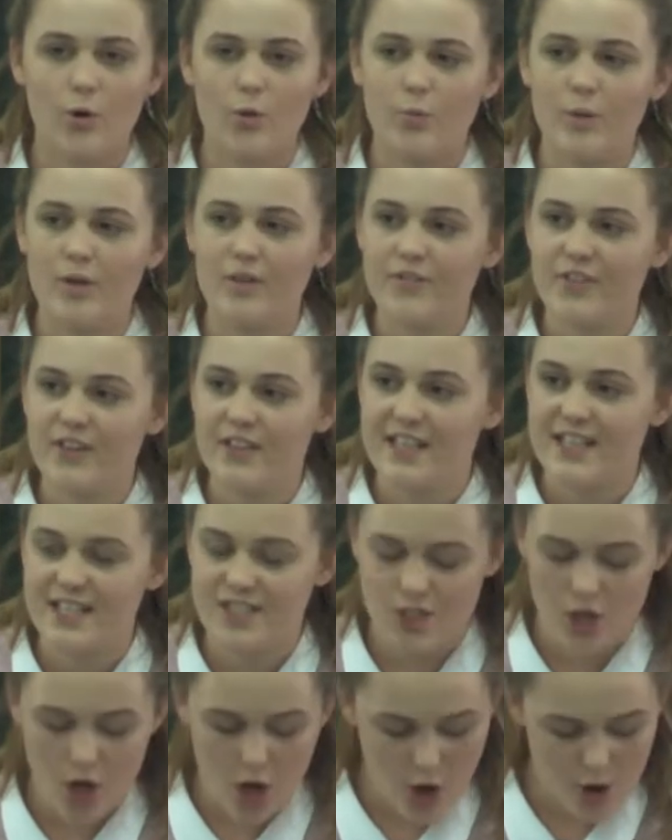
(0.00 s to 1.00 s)
Woodford has
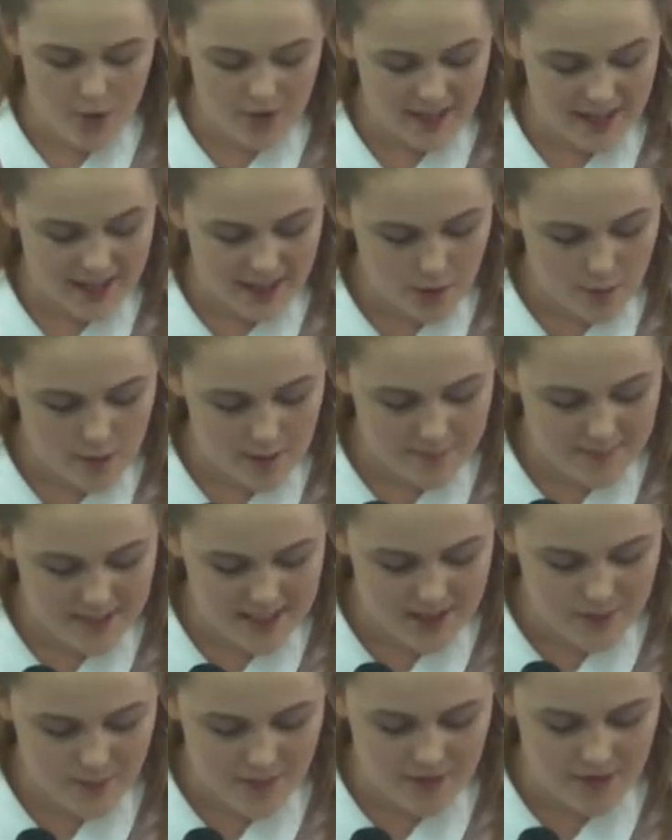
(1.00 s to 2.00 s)
not only equipped
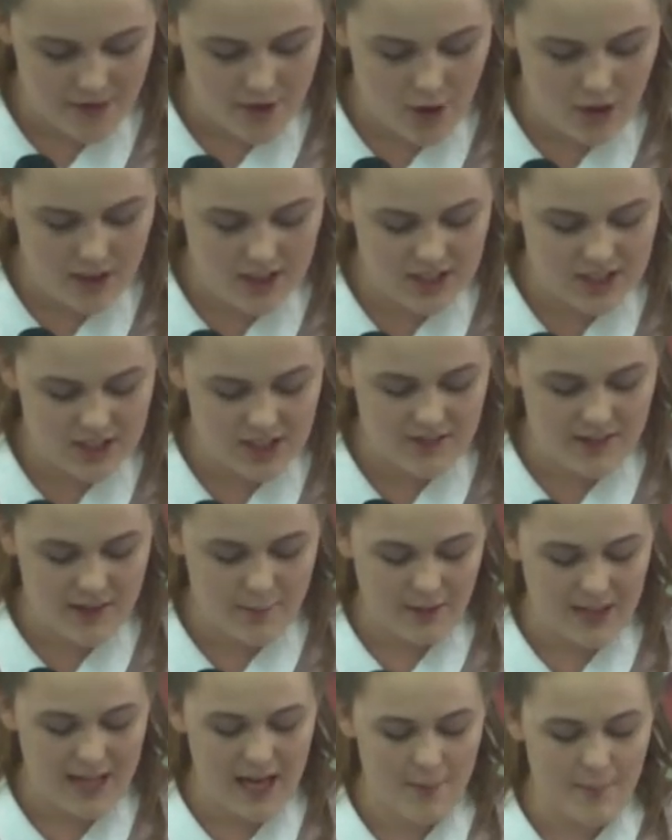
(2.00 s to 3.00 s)
us with knowledge that
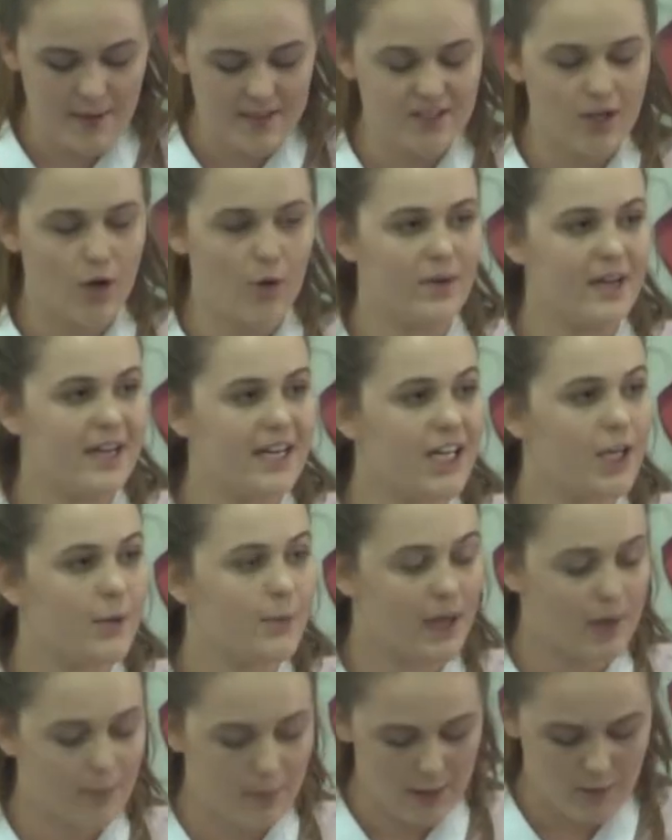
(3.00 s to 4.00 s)
will help us go
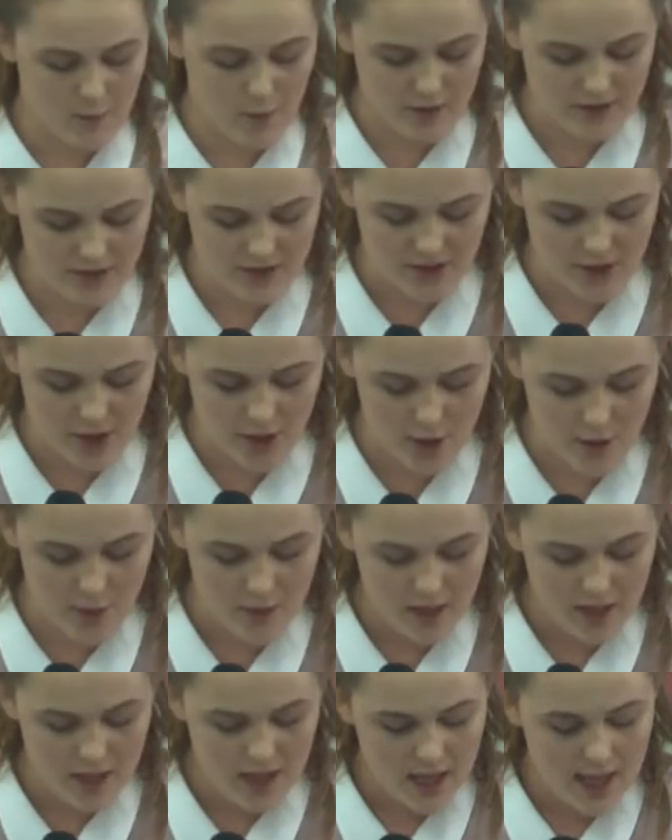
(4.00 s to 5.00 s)
anywhere we want to
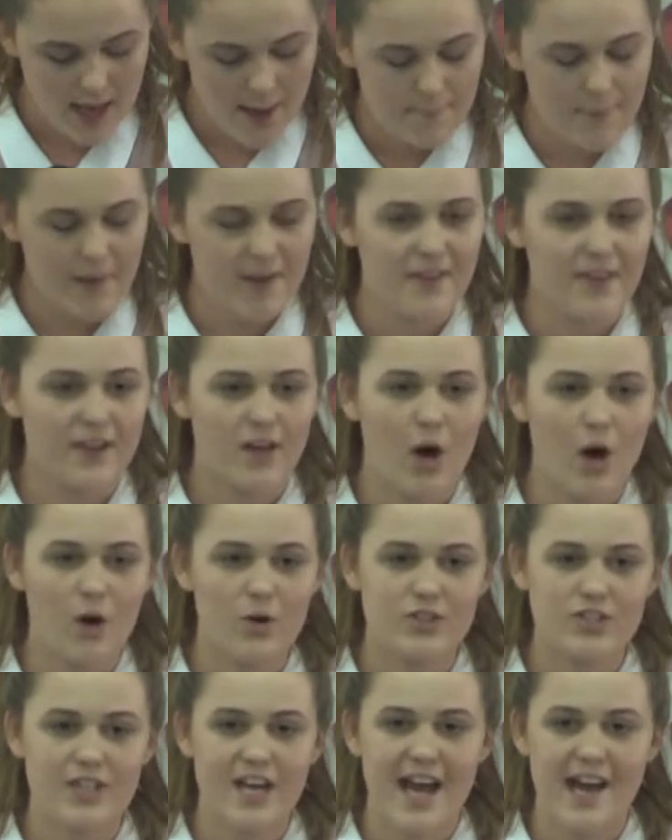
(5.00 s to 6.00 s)
go, but the
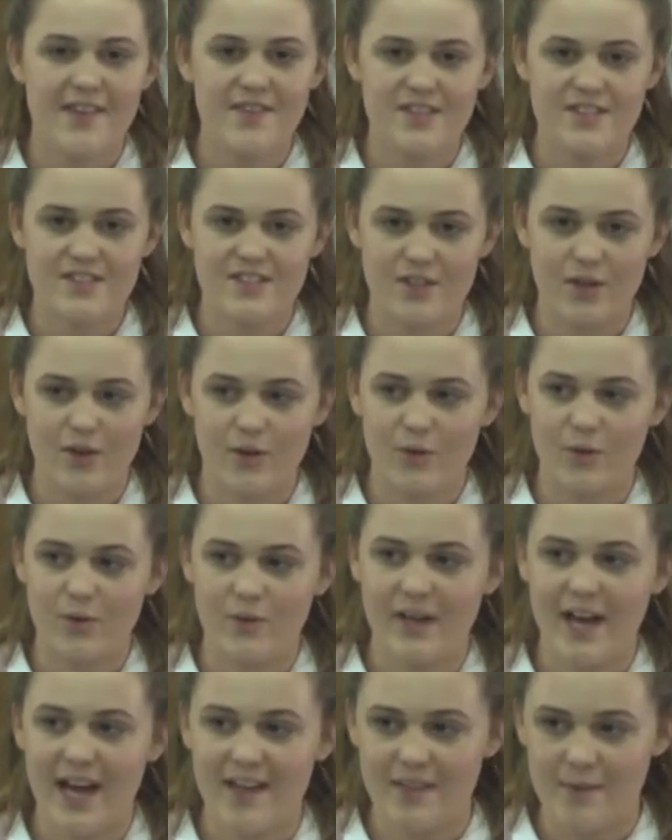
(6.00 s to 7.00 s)
culture at the school
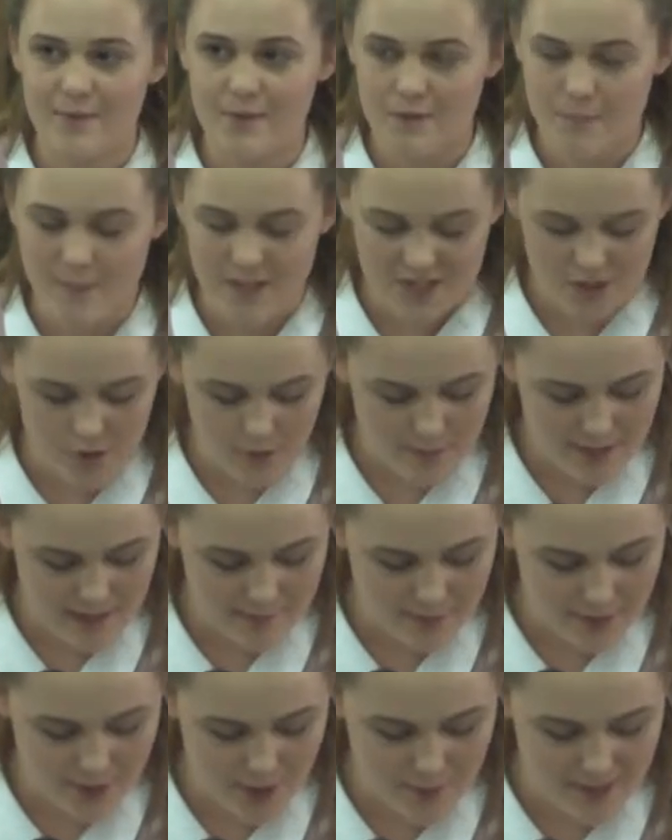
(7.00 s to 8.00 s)
and the special
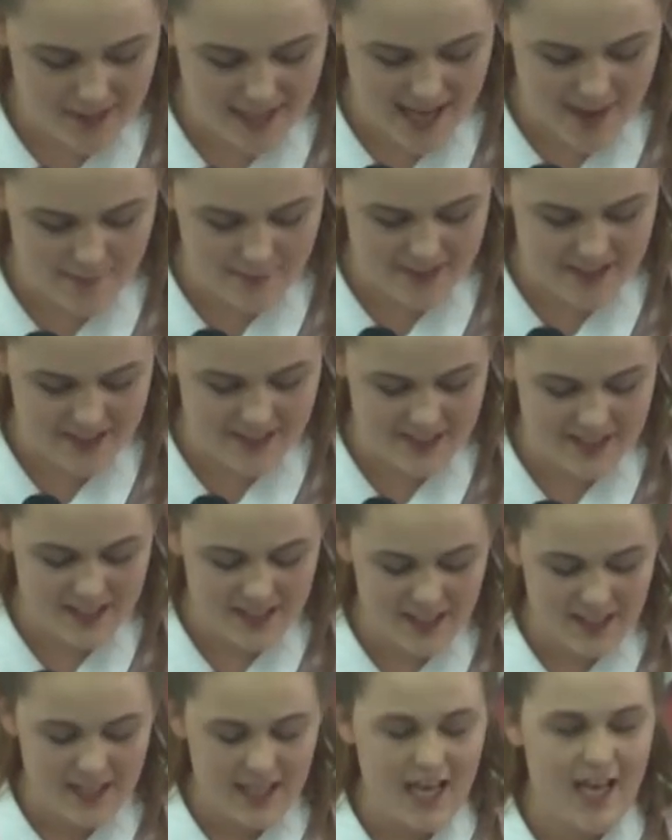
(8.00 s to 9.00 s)
people who inhabit it
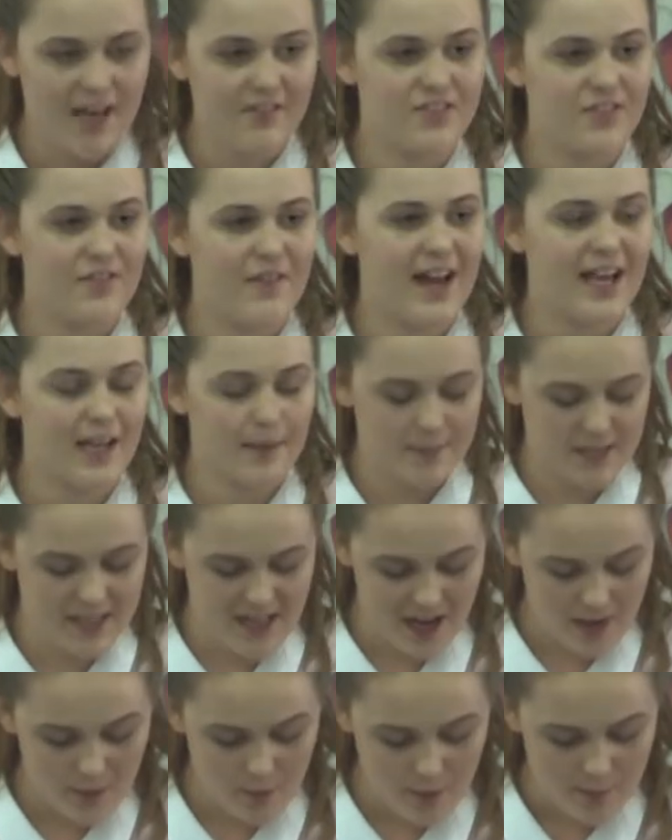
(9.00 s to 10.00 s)
have developed
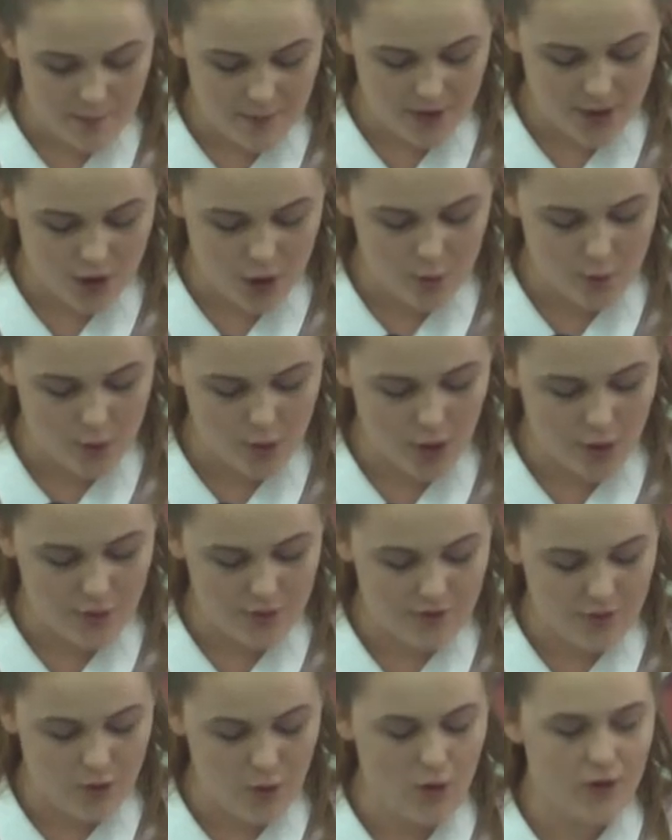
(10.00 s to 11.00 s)
young women who will go
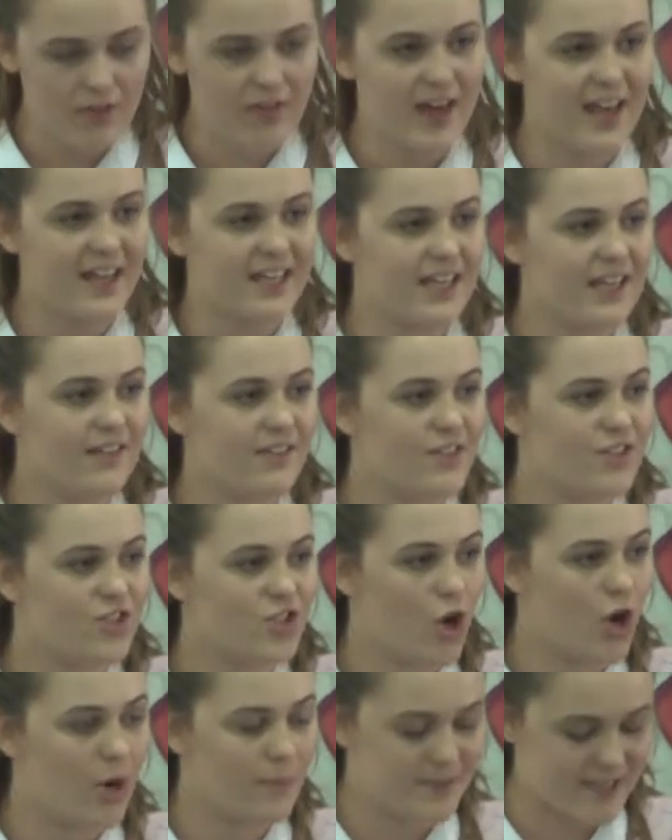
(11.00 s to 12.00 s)
forth and get the
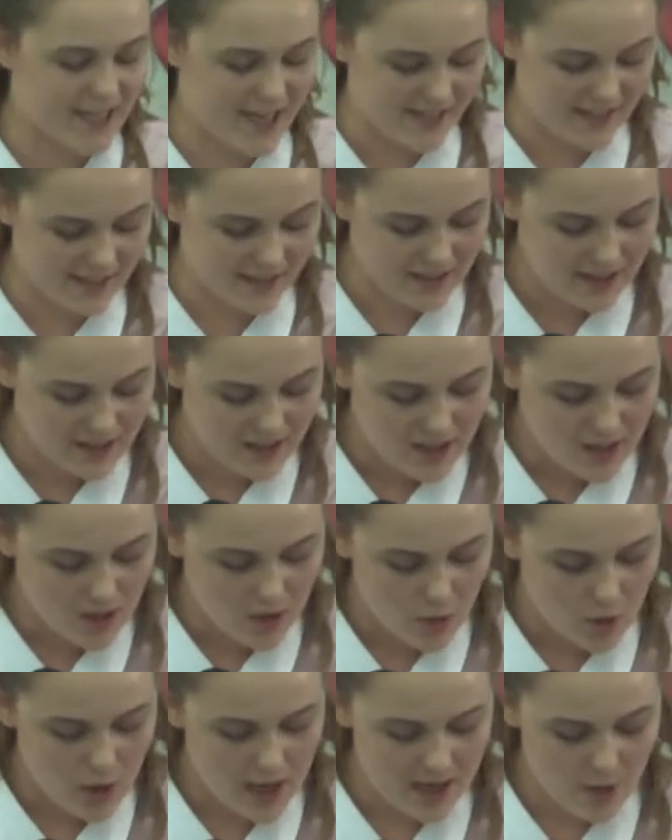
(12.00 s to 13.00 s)
job done,
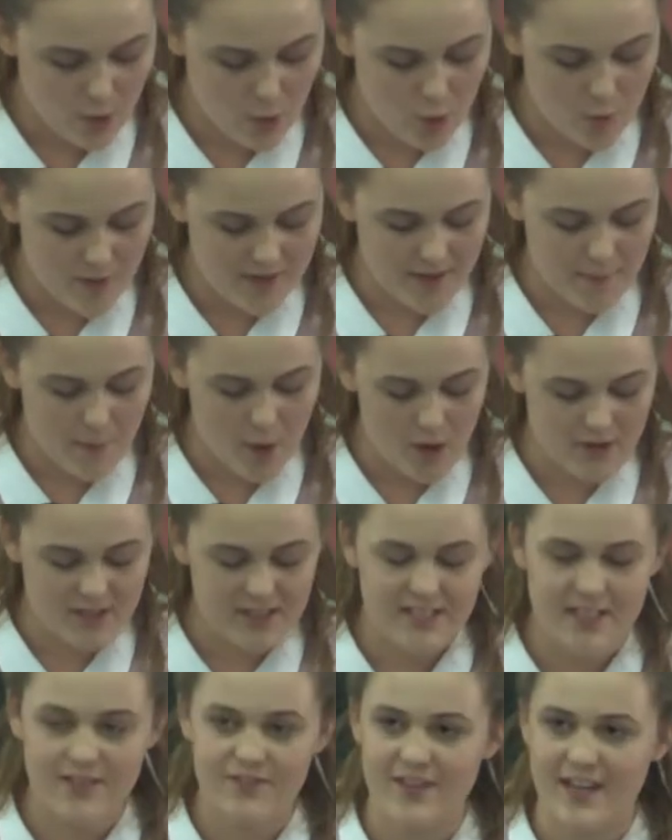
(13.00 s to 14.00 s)
all with a
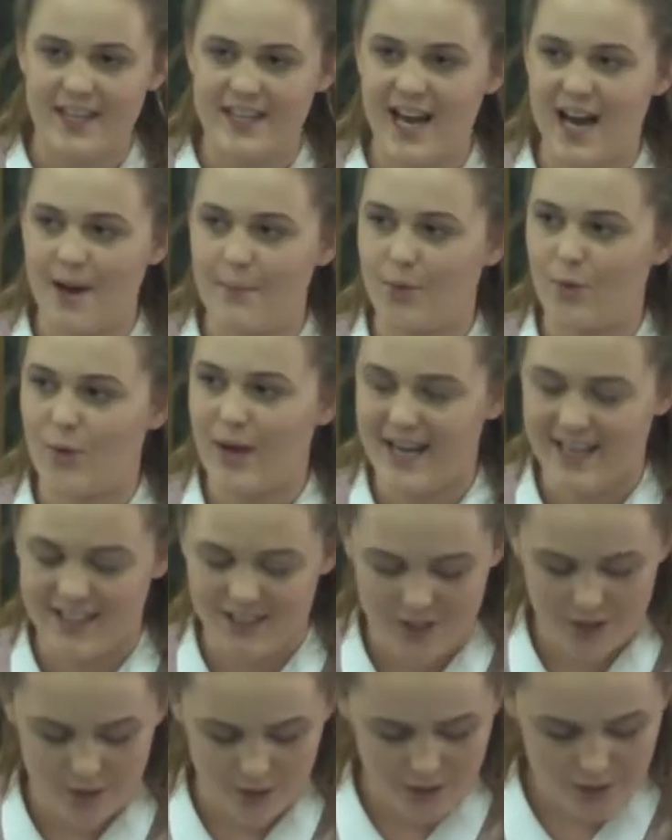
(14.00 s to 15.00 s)
positive and humble
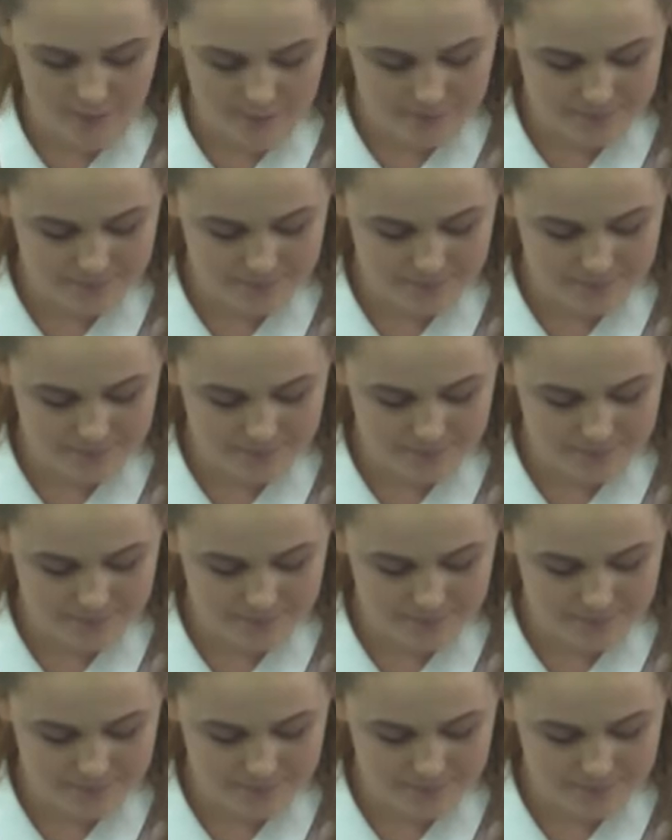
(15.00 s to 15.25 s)
attitude.